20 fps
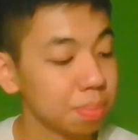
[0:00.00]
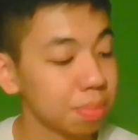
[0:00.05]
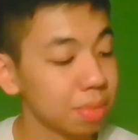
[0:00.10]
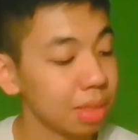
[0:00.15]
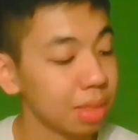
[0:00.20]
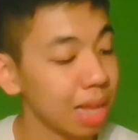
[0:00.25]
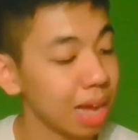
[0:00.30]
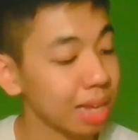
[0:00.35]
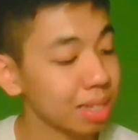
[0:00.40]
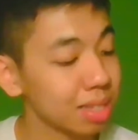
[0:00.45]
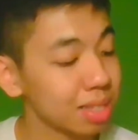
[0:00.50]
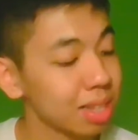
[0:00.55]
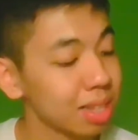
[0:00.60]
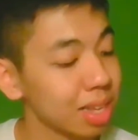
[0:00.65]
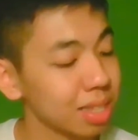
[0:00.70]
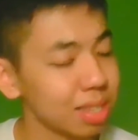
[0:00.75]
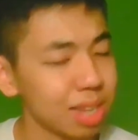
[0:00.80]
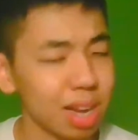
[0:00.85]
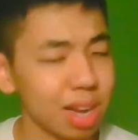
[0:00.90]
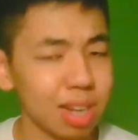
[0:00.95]
likes
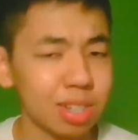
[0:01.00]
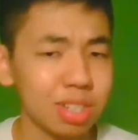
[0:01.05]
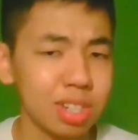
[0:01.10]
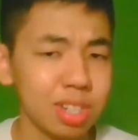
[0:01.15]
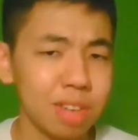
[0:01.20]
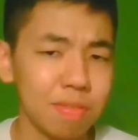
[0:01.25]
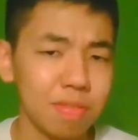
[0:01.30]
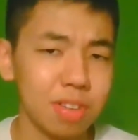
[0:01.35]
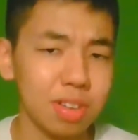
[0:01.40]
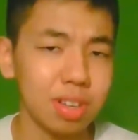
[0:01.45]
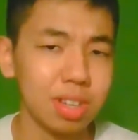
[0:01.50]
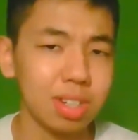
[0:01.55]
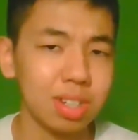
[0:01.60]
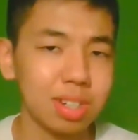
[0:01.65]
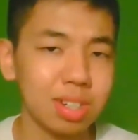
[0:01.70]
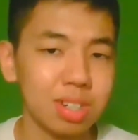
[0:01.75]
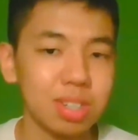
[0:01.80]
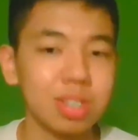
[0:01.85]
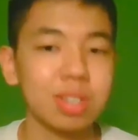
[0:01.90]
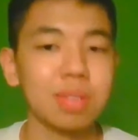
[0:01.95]
things that are
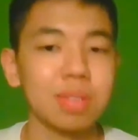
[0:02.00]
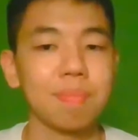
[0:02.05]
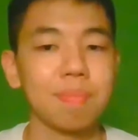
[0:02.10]
different,